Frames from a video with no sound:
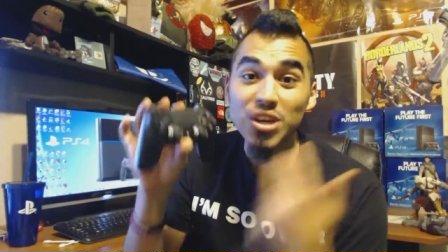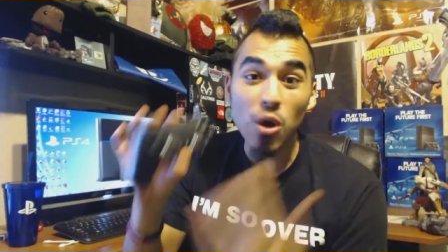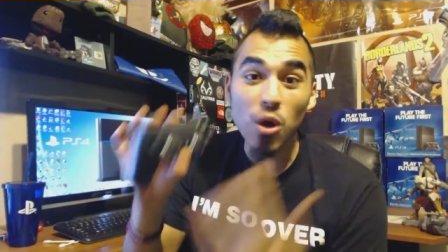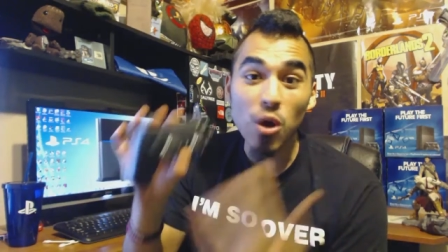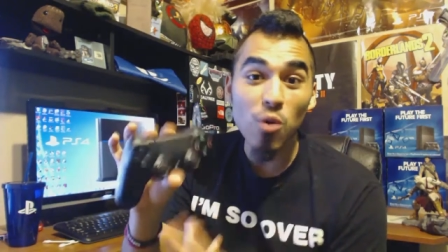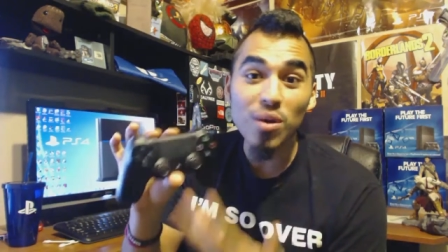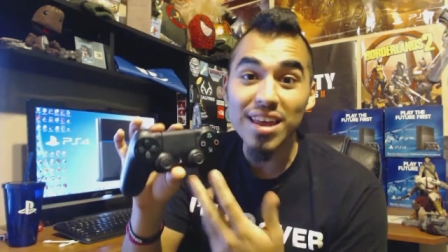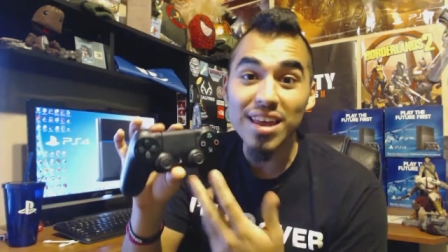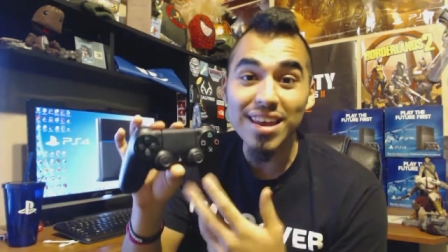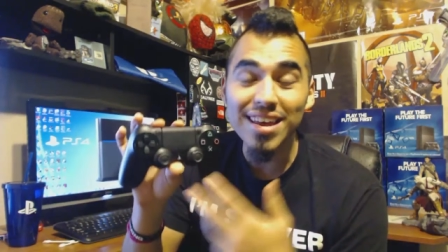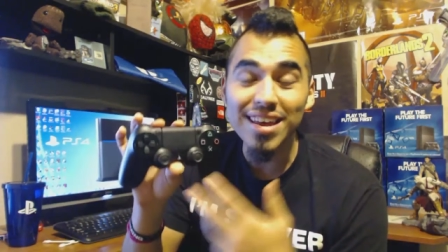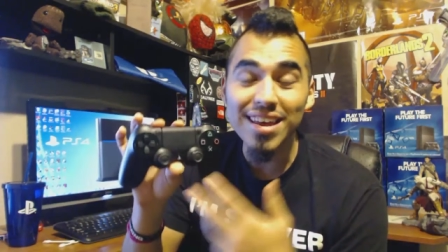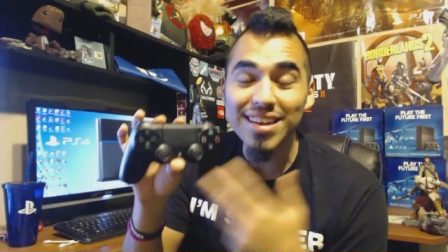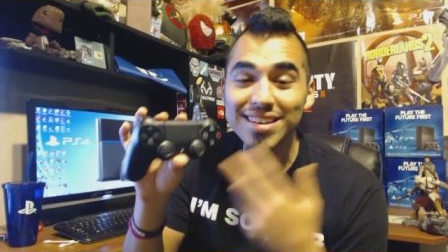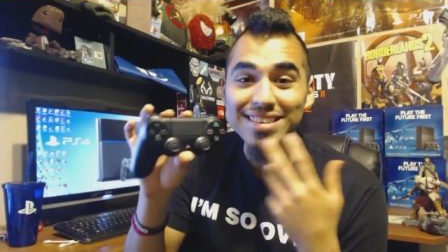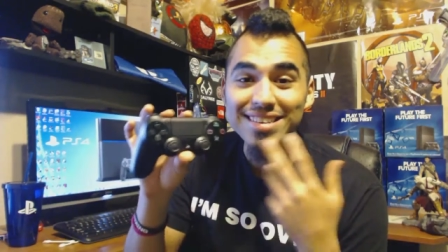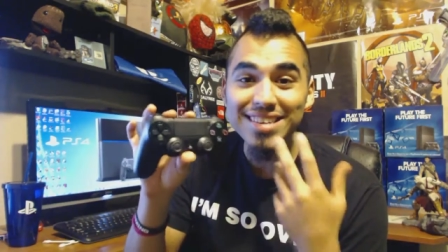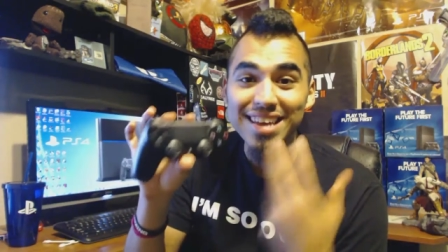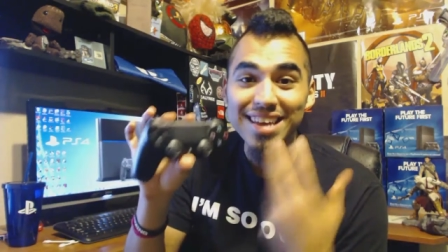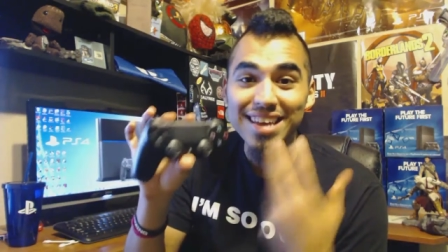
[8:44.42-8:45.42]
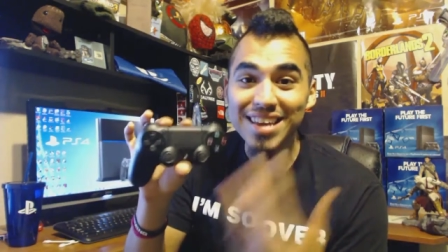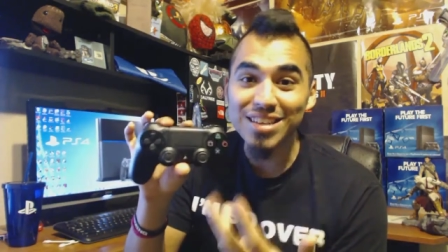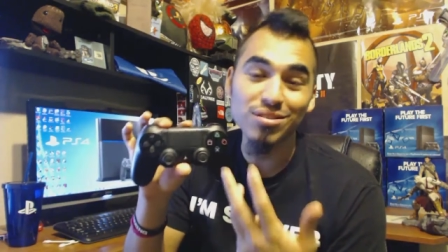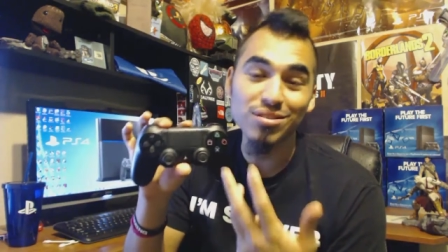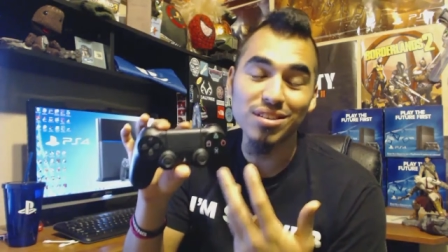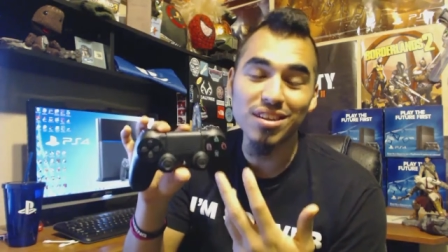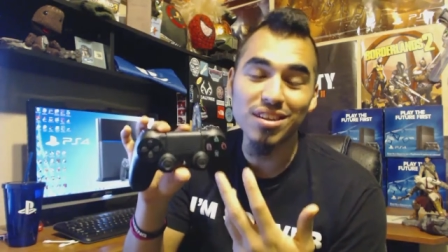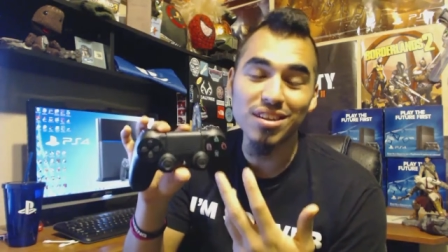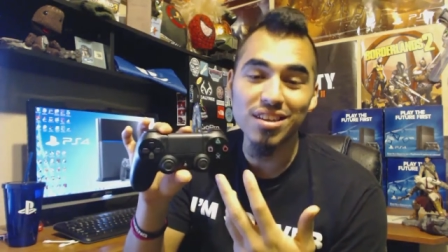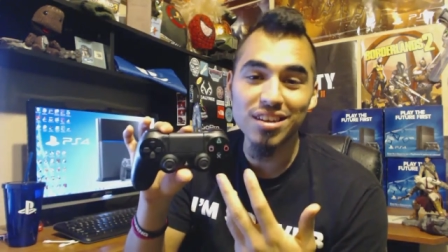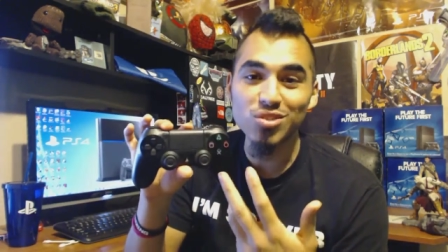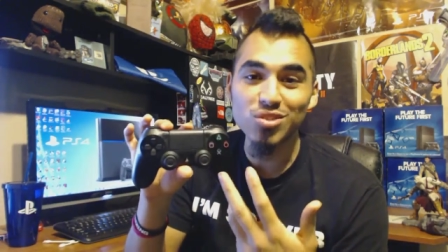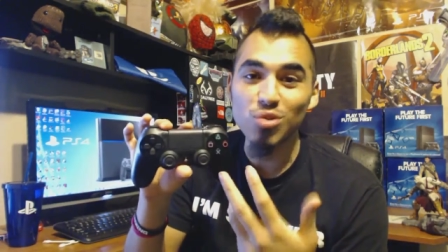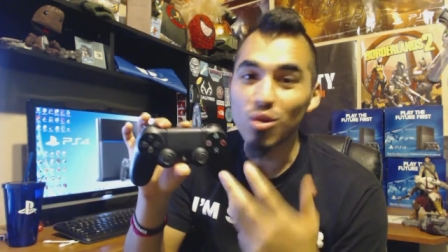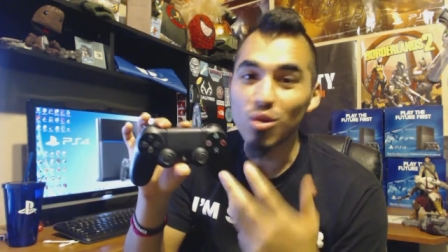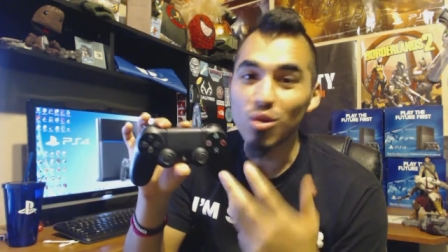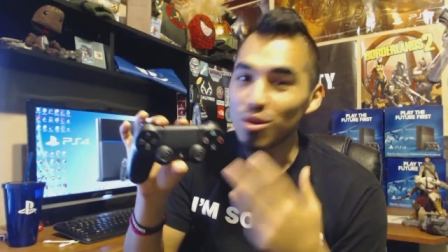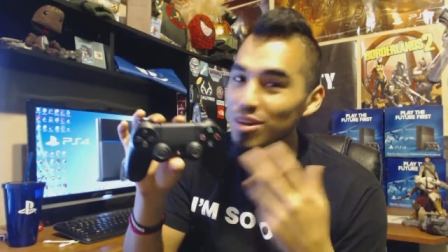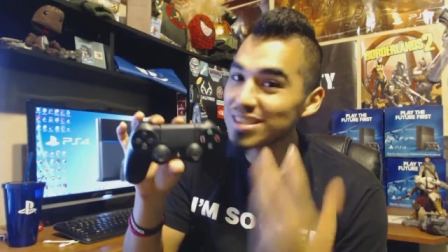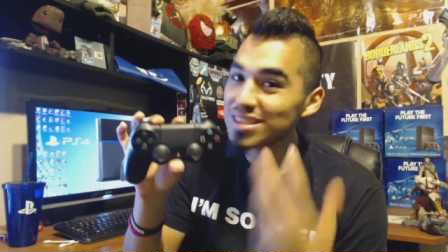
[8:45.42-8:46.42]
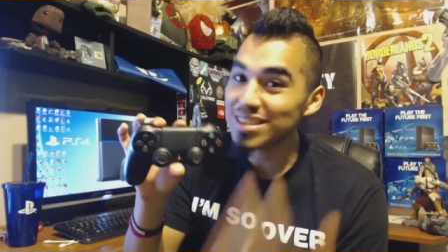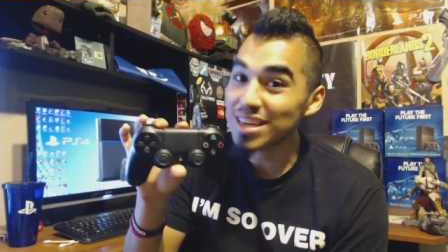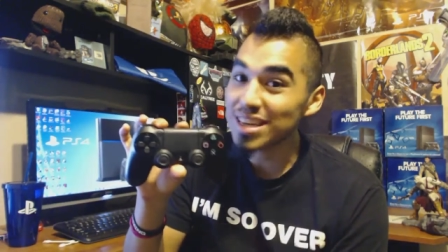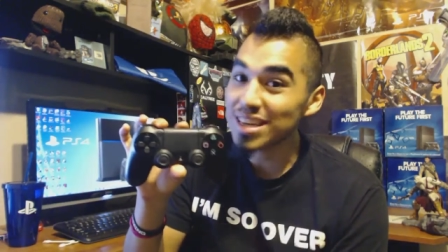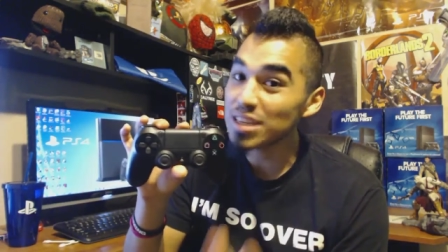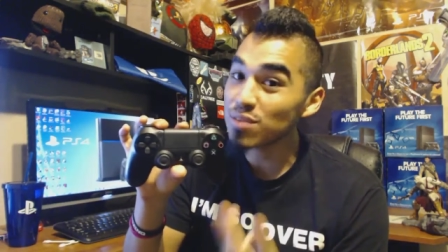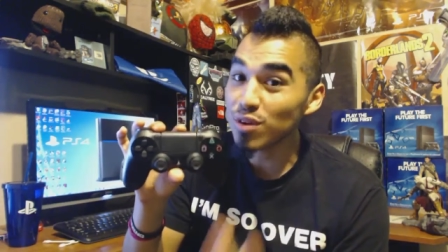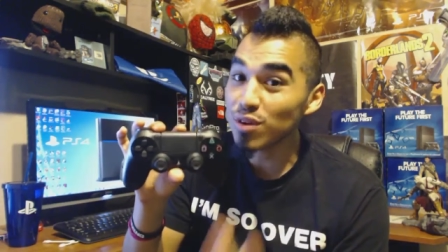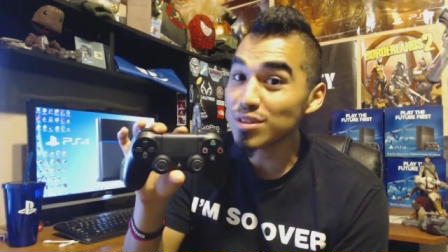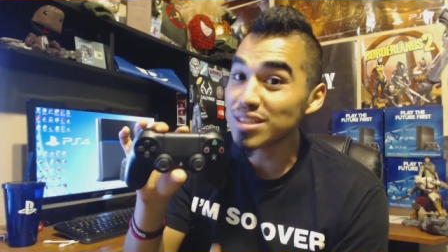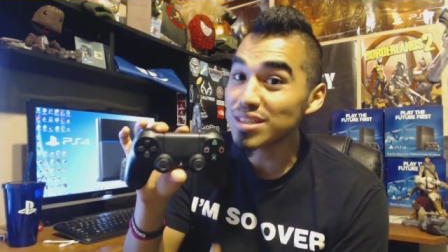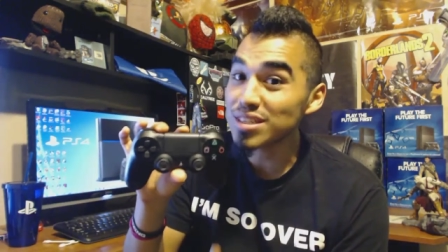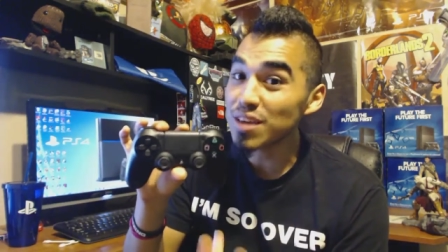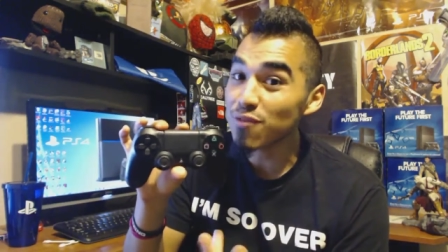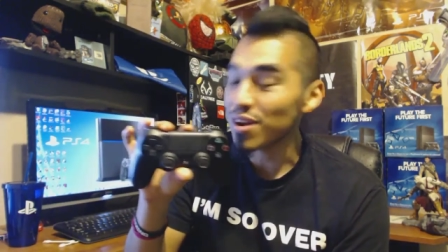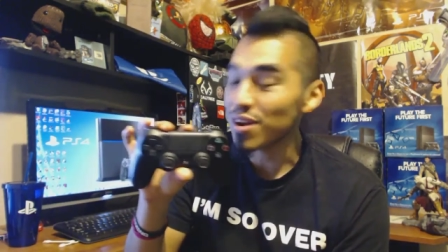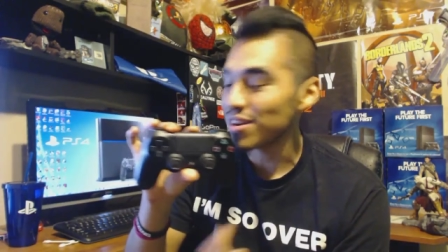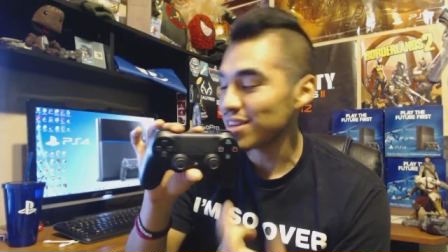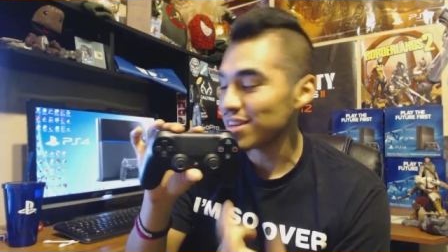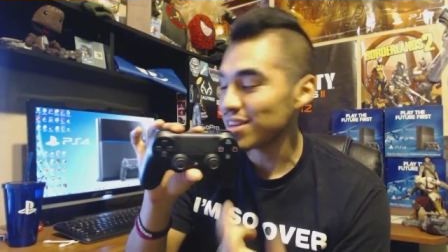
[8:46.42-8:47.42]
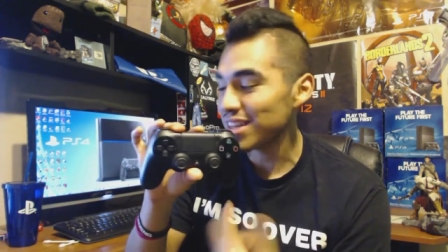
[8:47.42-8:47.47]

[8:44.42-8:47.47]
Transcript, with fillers: Go get it. Get used to the controller, because it does feel different.